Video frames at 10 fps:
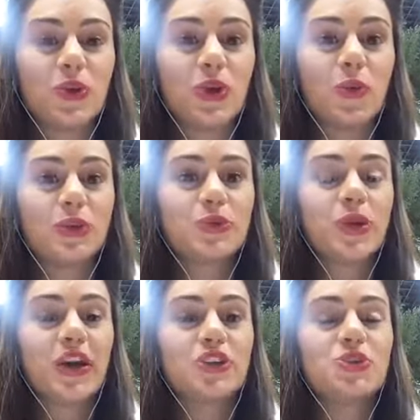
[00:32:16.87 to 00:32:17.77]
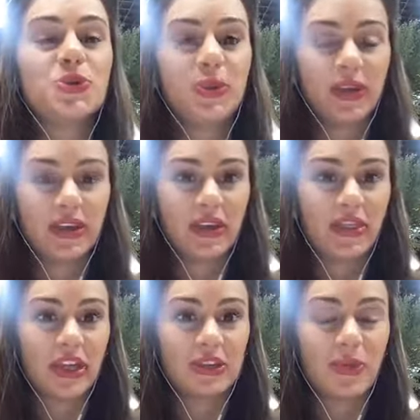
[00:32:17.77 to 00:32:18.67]
what we are doing
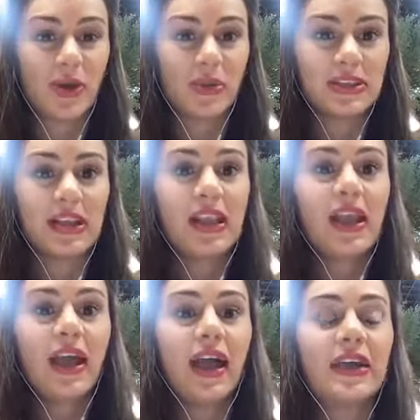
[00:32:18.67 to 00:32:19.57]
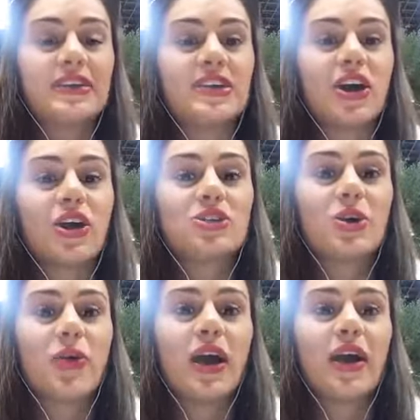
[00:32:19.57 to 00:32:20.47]
in that moment. And
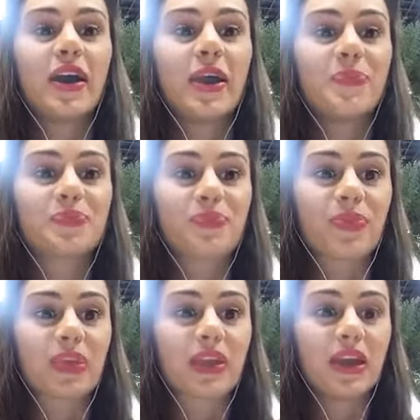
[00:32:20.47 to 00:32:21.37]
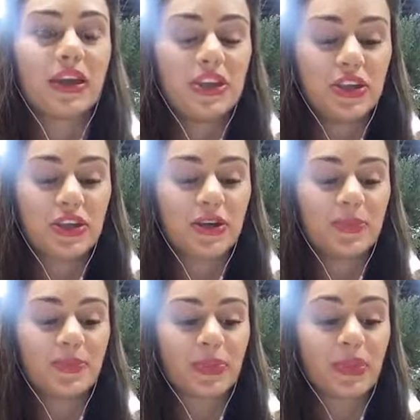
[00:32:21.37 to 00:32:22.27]
also I hear
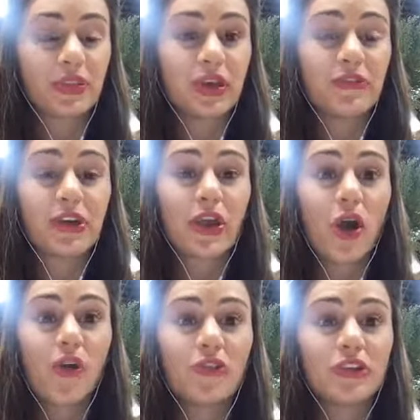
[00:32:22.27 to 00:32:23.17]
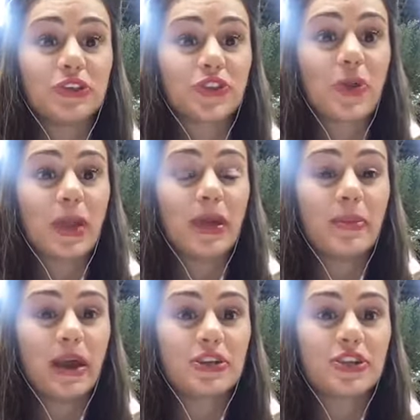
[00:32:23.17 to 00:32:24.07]
very often from my
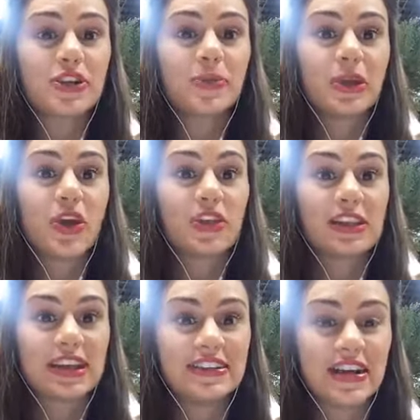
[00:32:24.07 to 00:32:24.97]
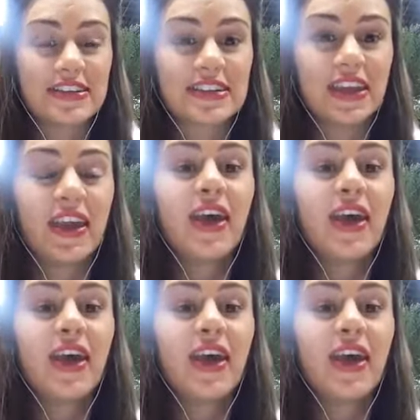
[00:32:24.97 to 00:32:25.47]
mentor Mikołaj Latański,